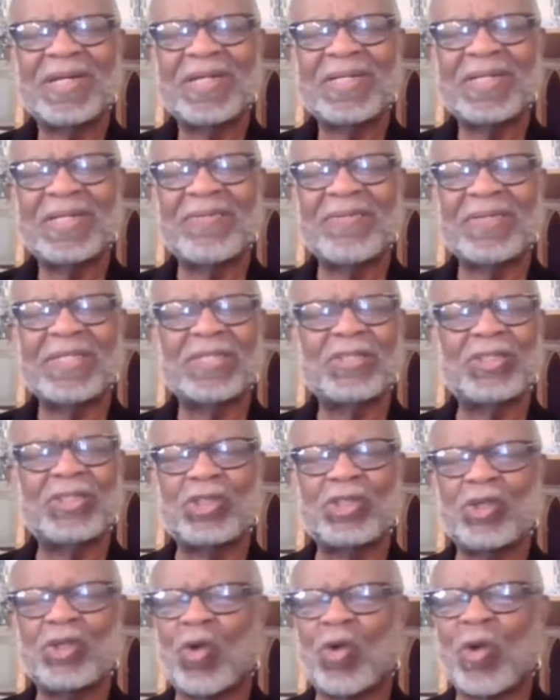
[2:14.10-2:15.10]
Give her the
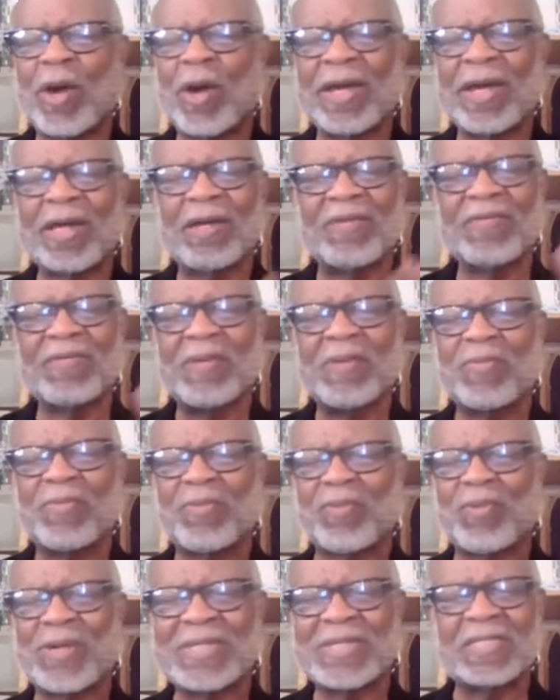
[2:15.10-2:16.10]
joy of your
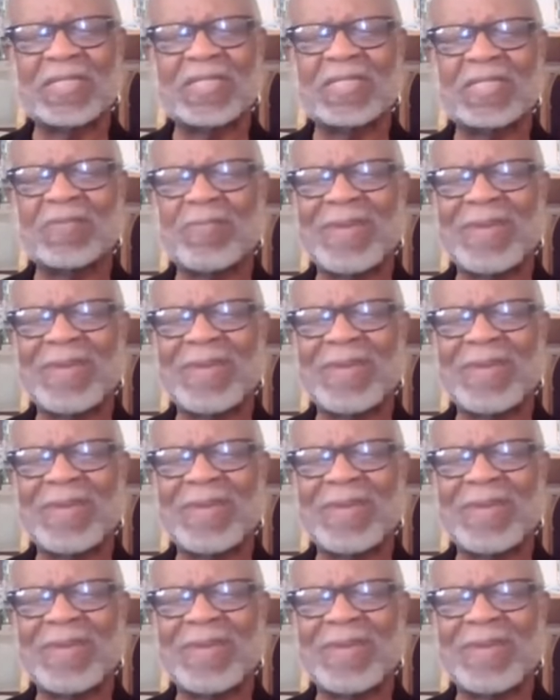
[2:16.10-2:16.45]
presence,